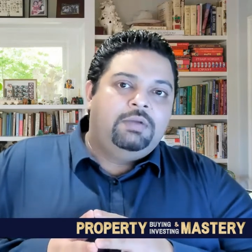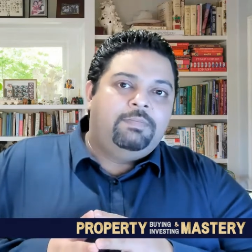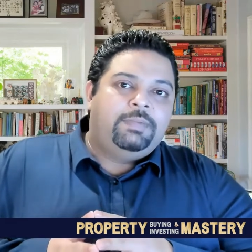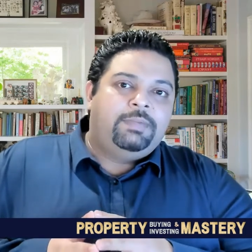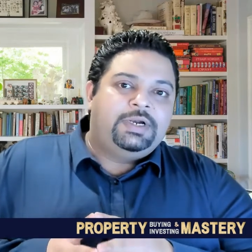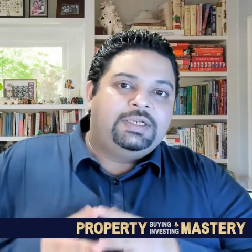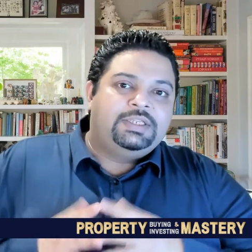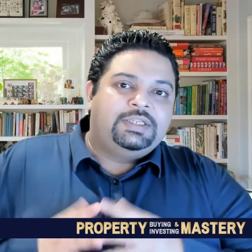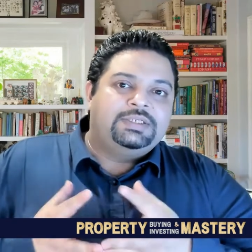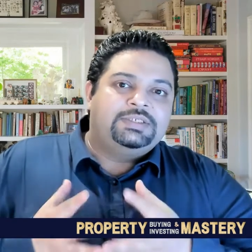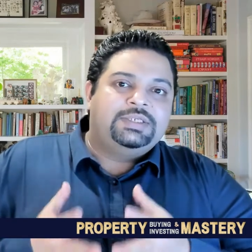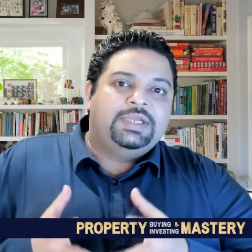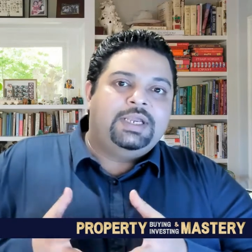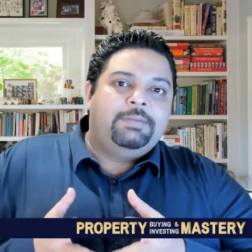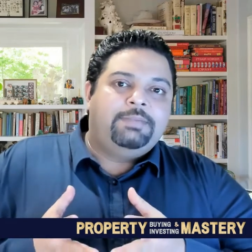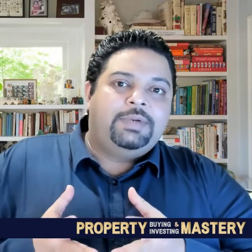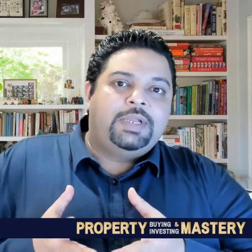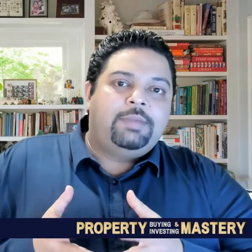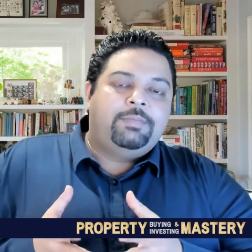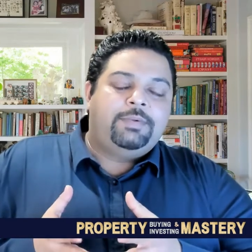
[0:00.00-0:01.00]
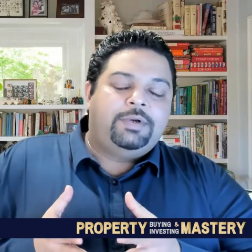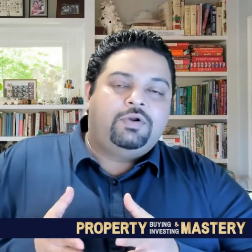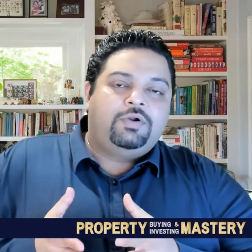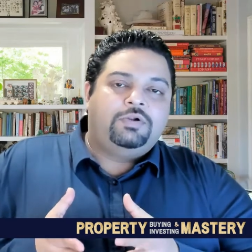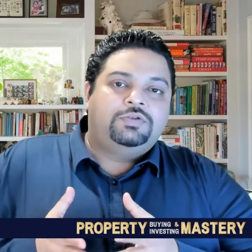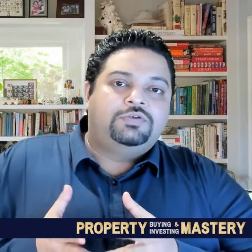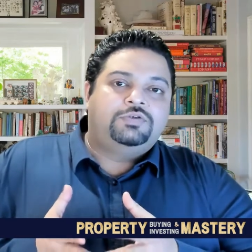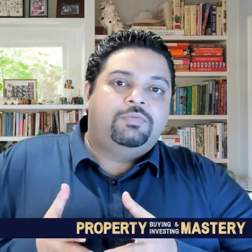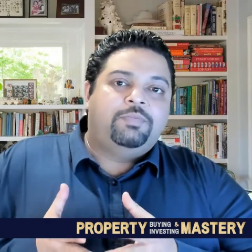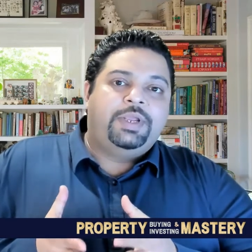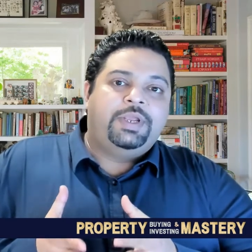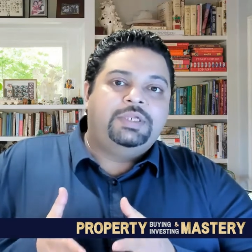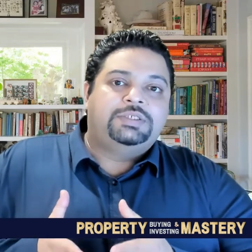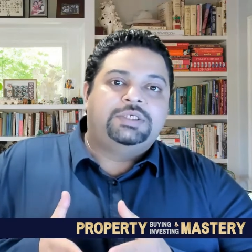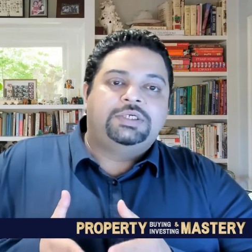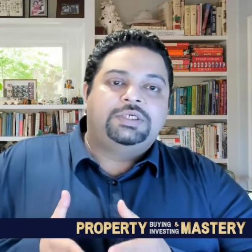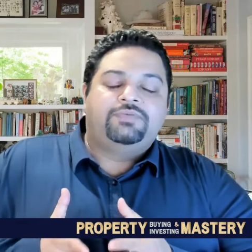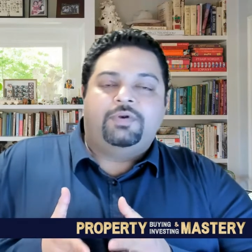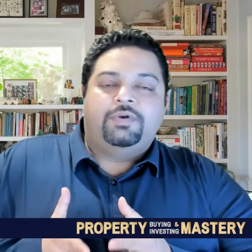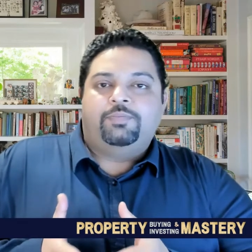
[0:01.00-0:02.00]
but at the same time, it also
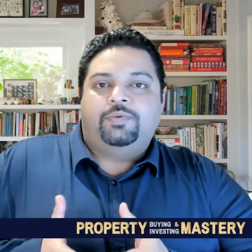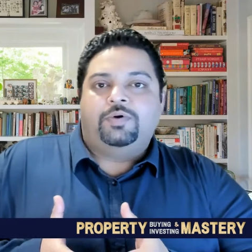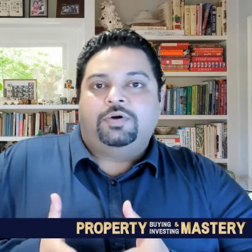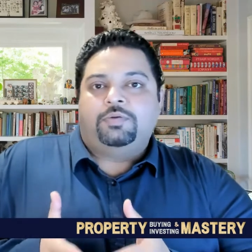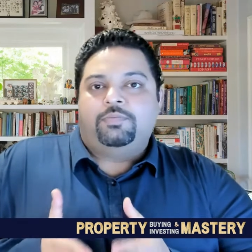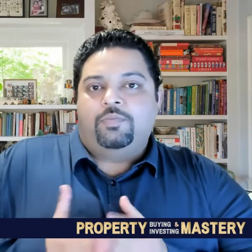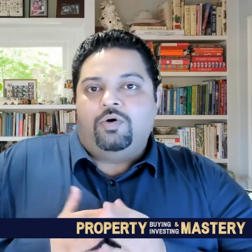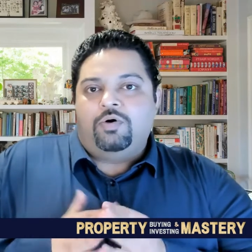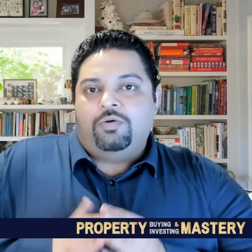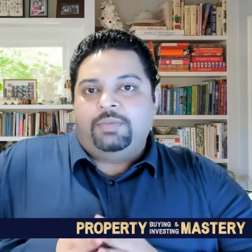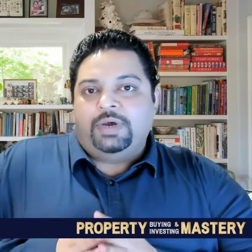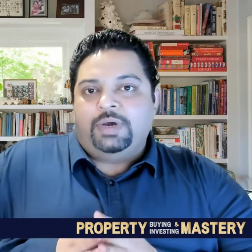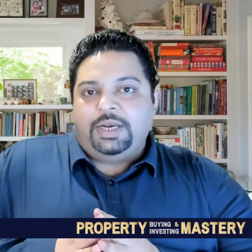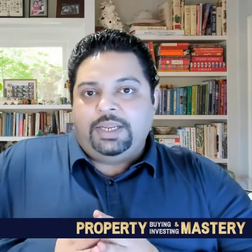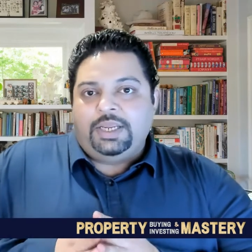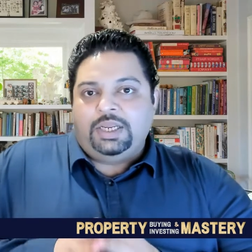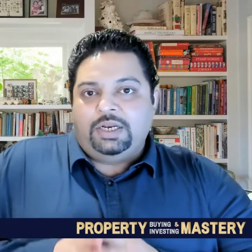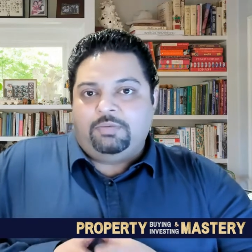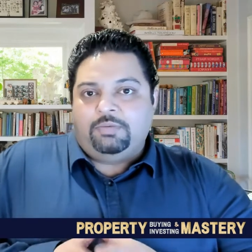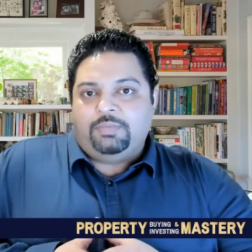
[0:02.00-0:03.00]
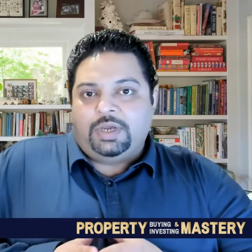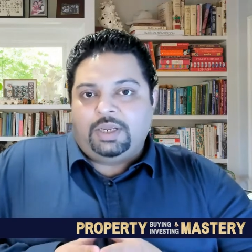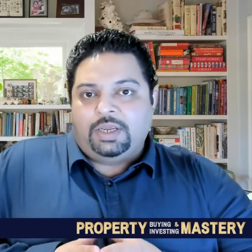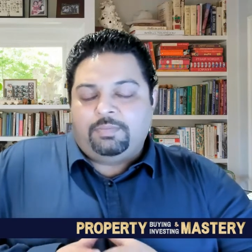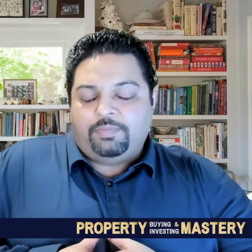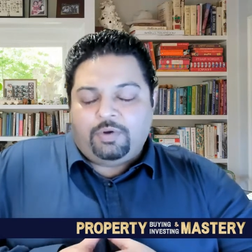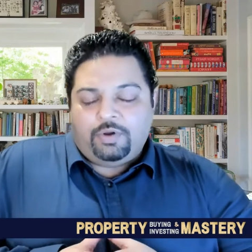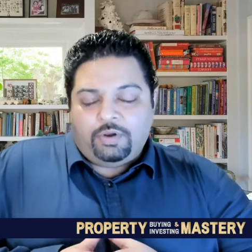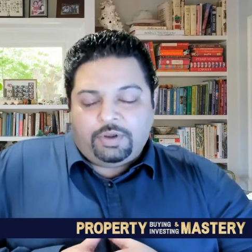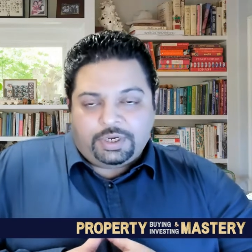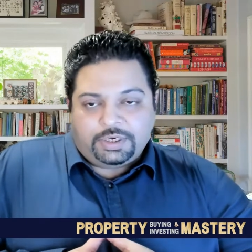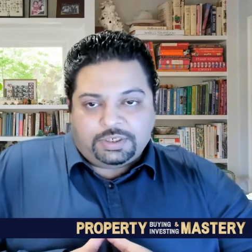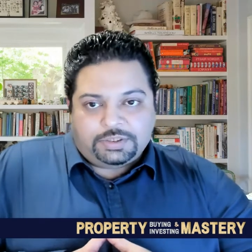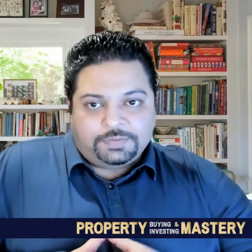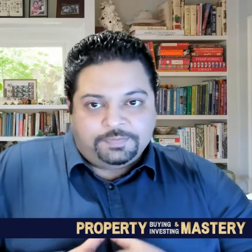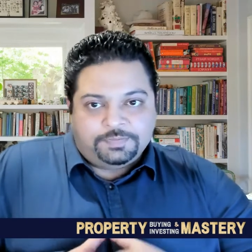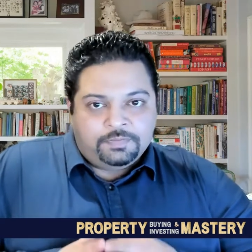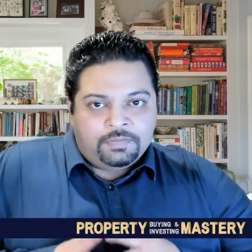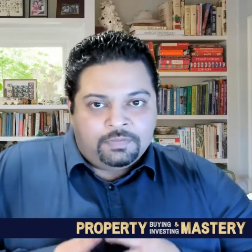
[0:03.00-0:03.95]
means it will put more money in my pocket.